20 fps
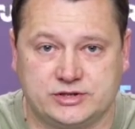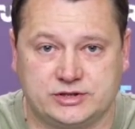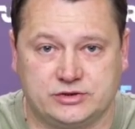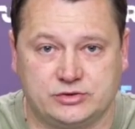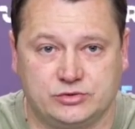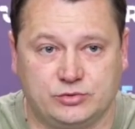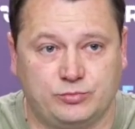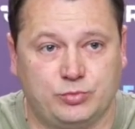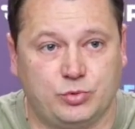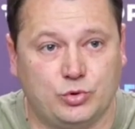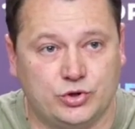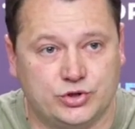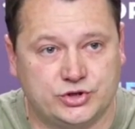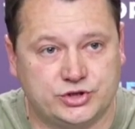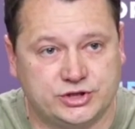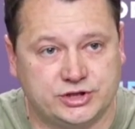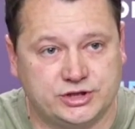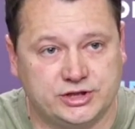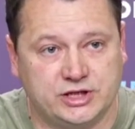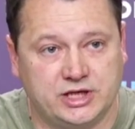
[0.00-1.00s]
that are
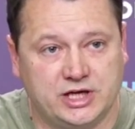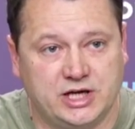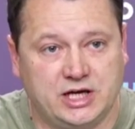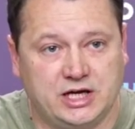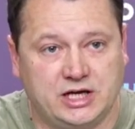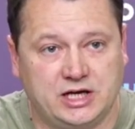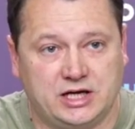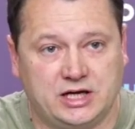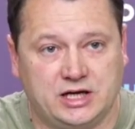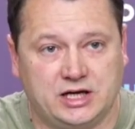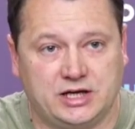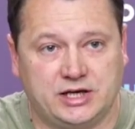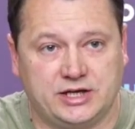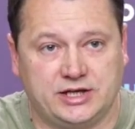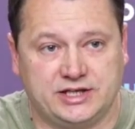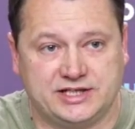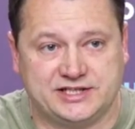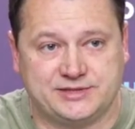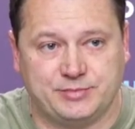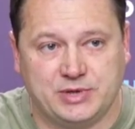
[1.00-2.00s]
moving to
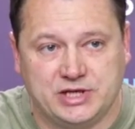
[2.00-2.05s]
Poland,